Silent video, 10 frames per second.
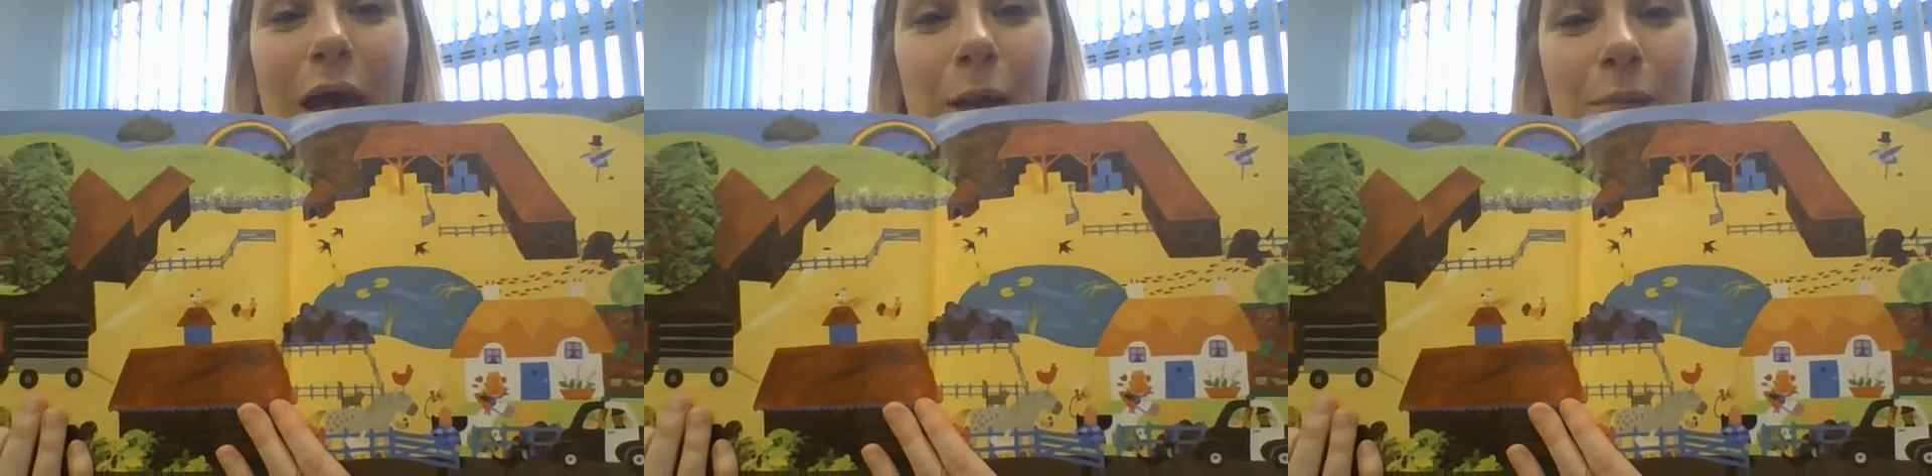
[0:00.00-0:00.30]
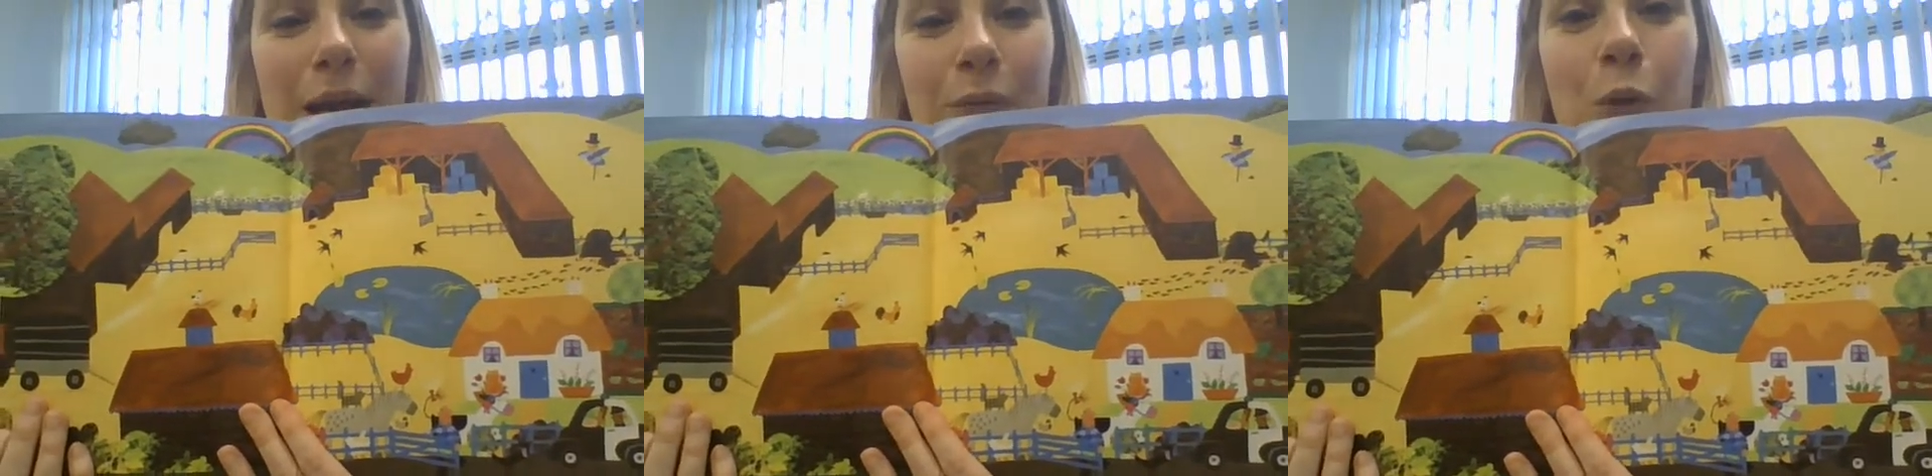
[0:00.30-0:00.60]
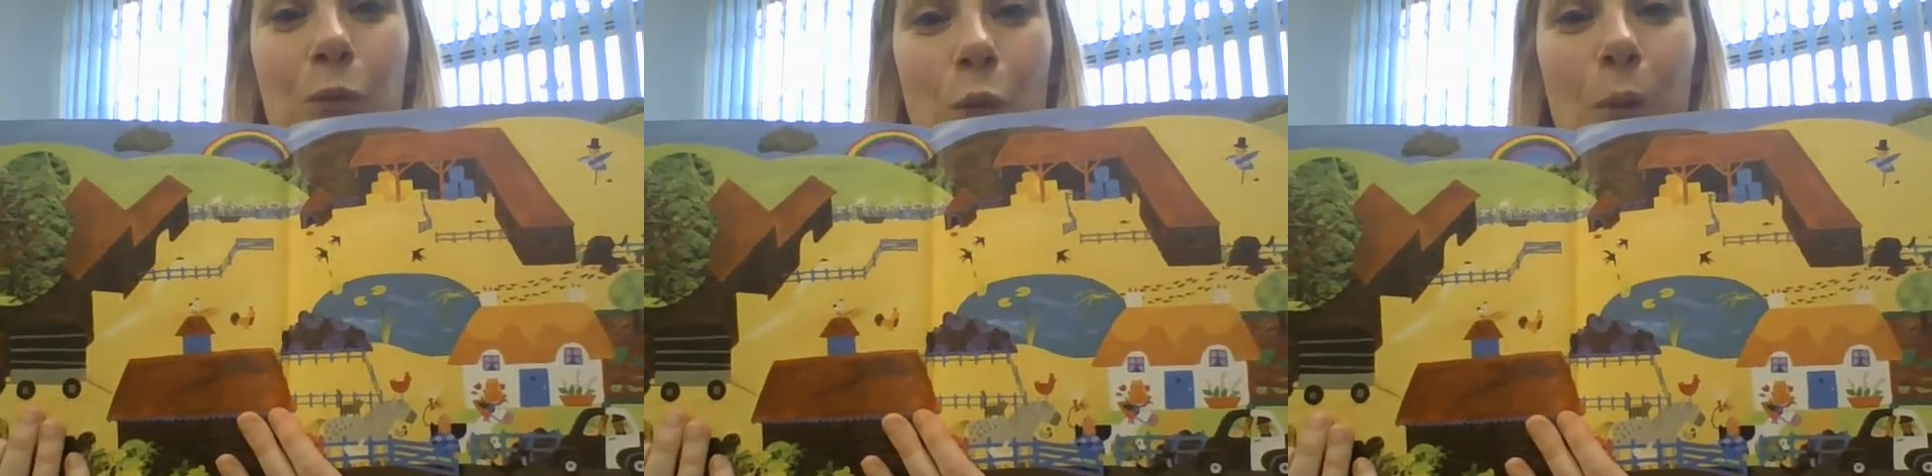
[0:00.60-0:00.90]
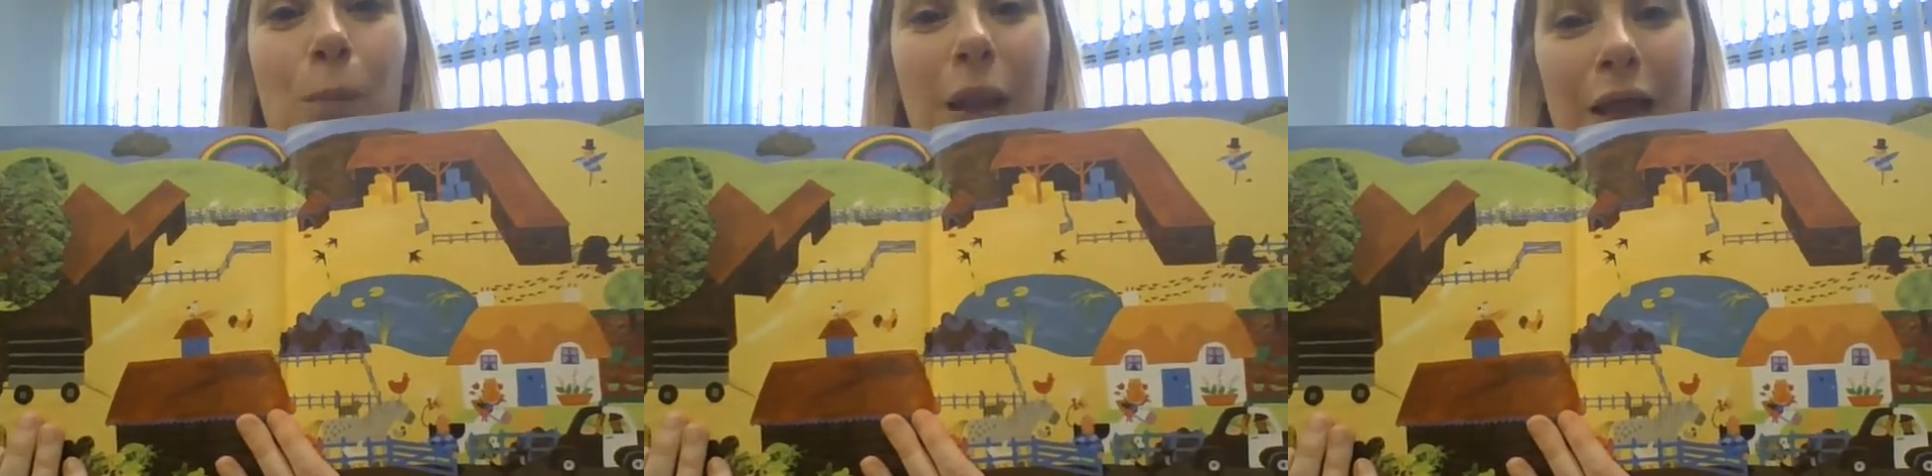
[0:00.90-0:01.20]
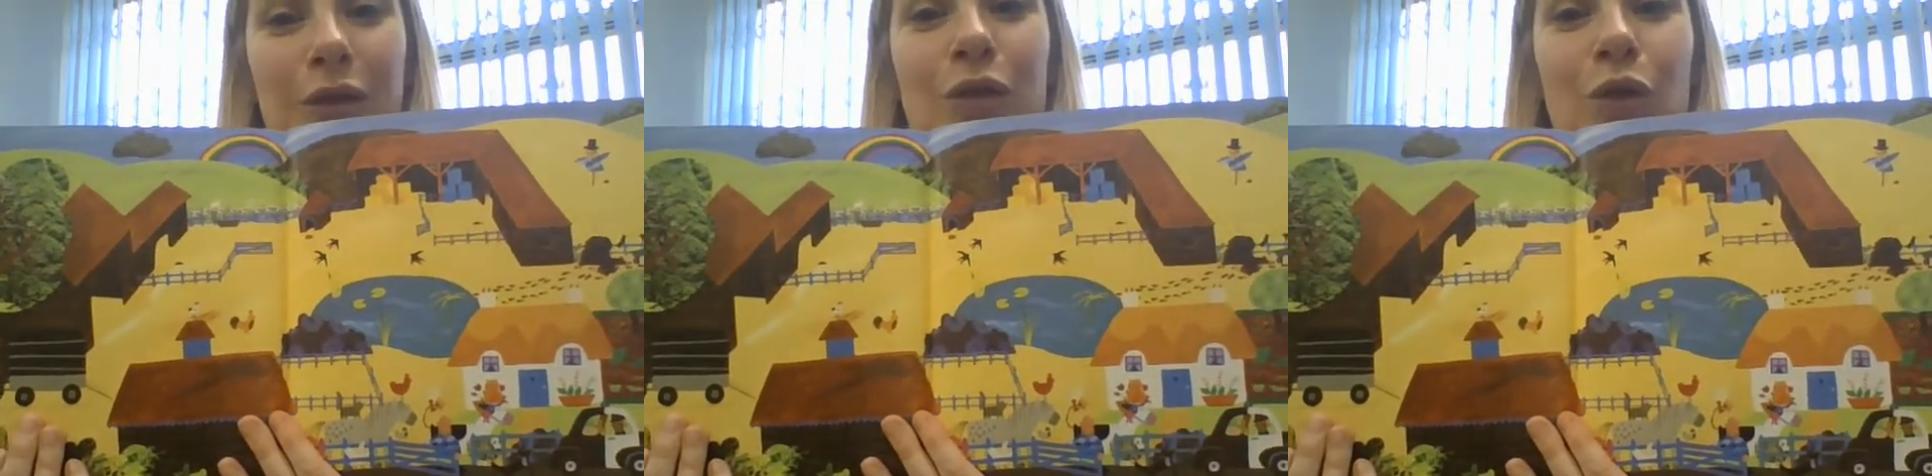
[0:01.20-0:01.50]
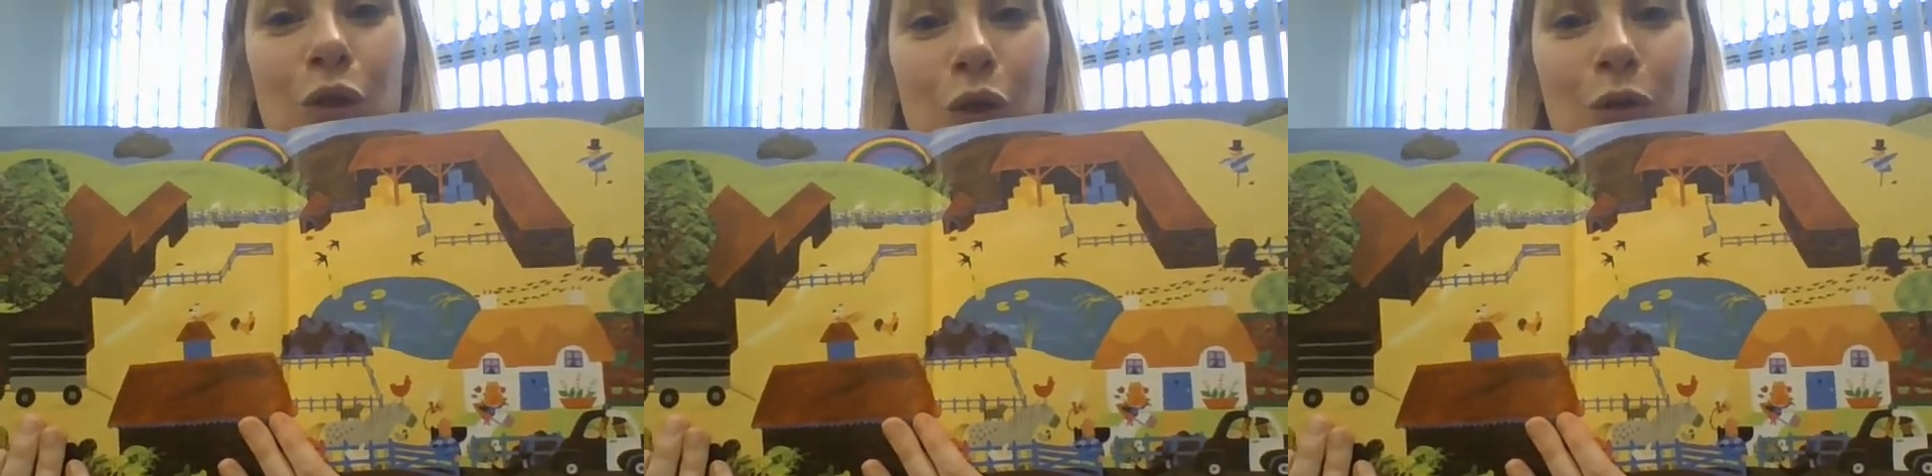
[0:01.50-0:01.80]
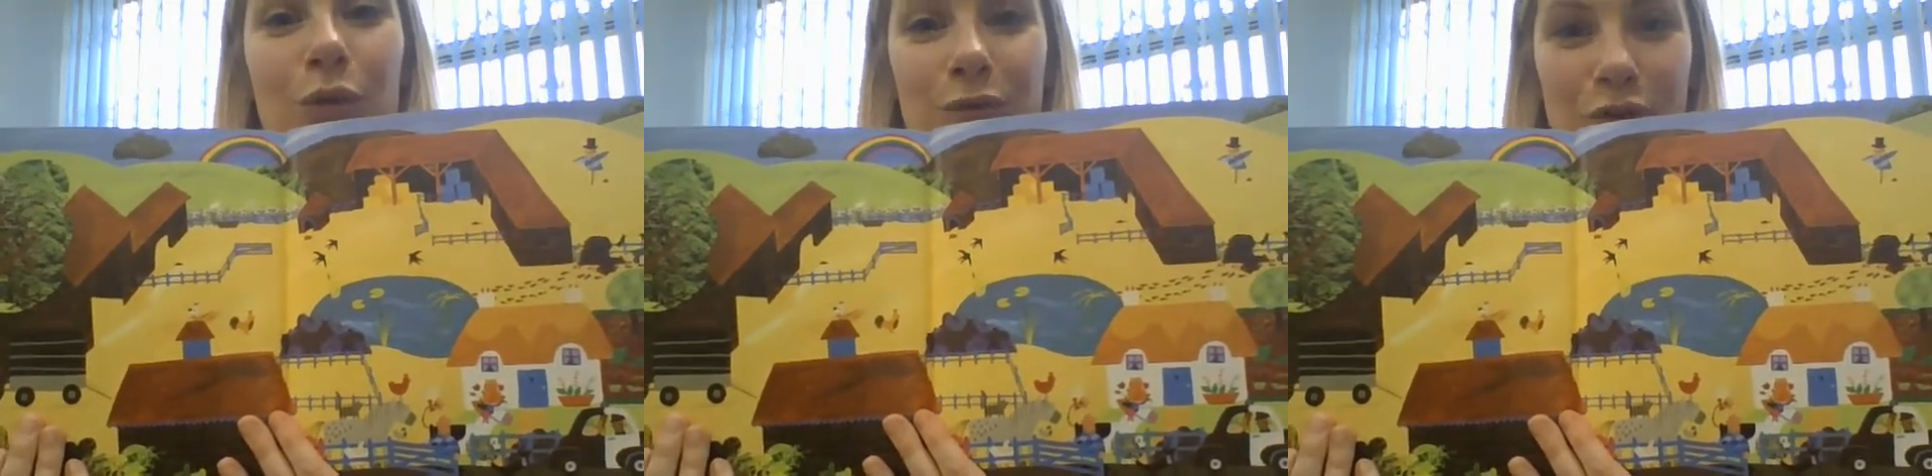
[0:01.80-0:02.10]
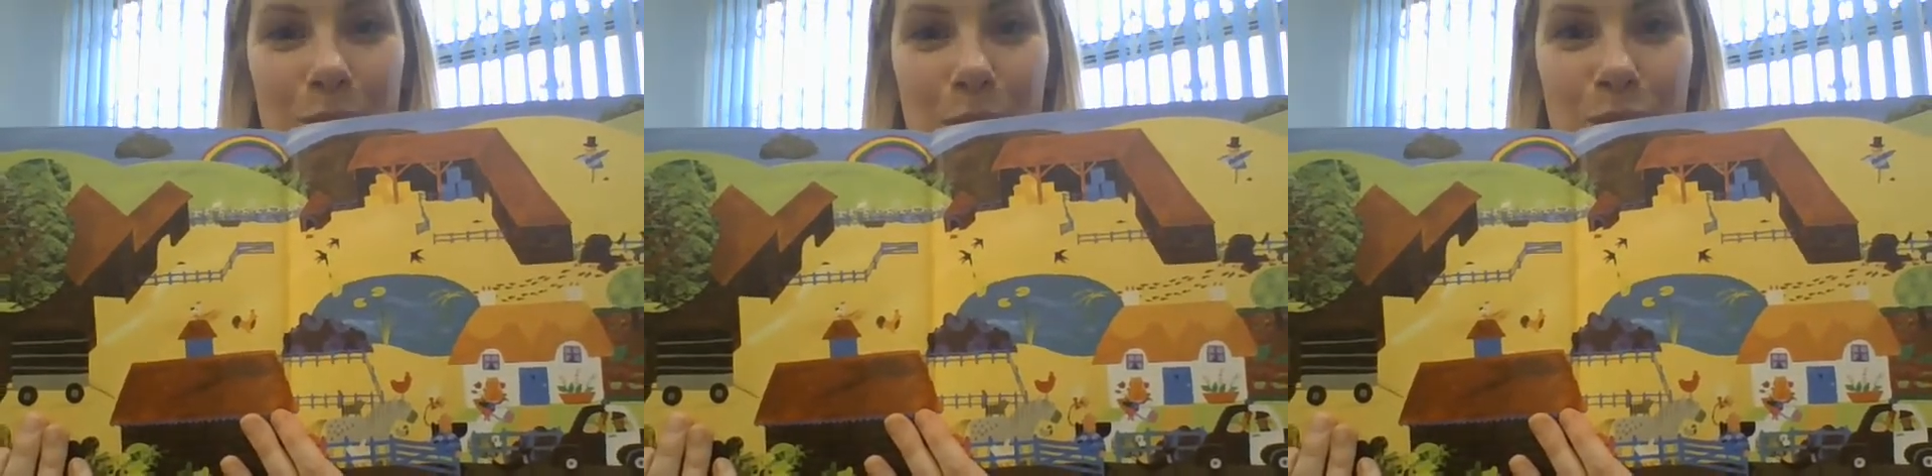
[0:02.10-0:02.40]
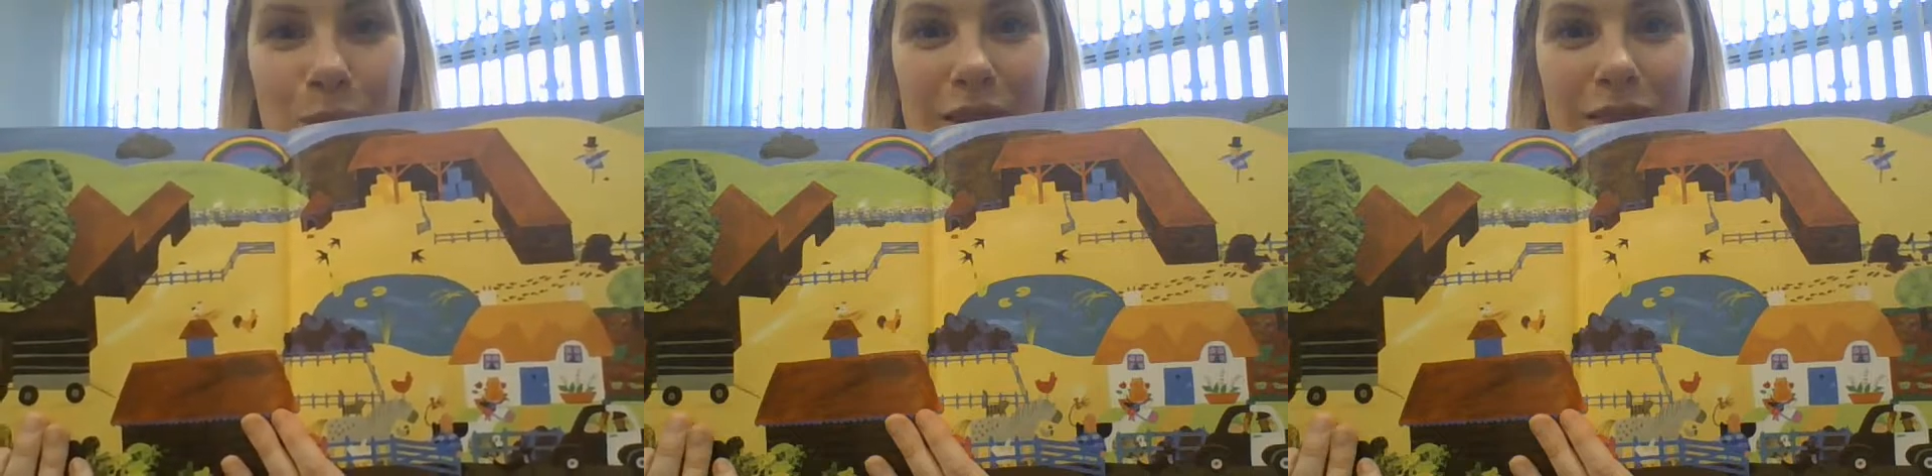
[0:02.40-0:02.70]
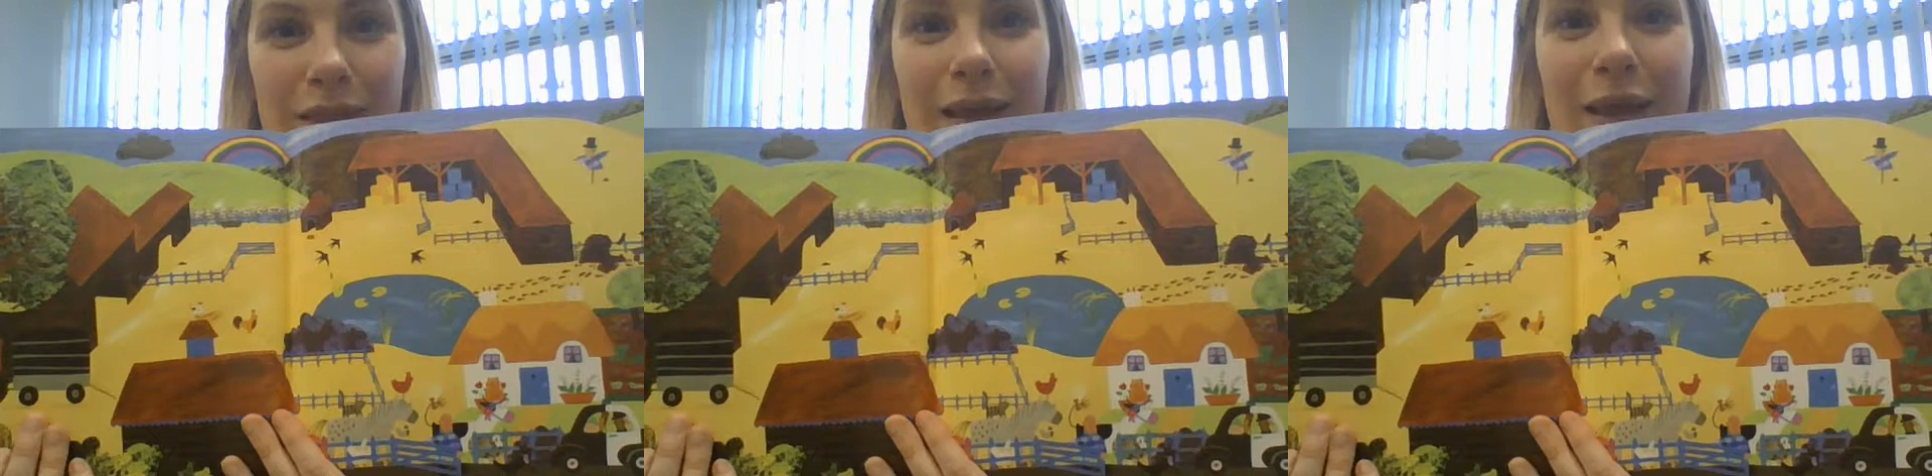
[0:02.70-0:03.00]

about what plan you would have come up with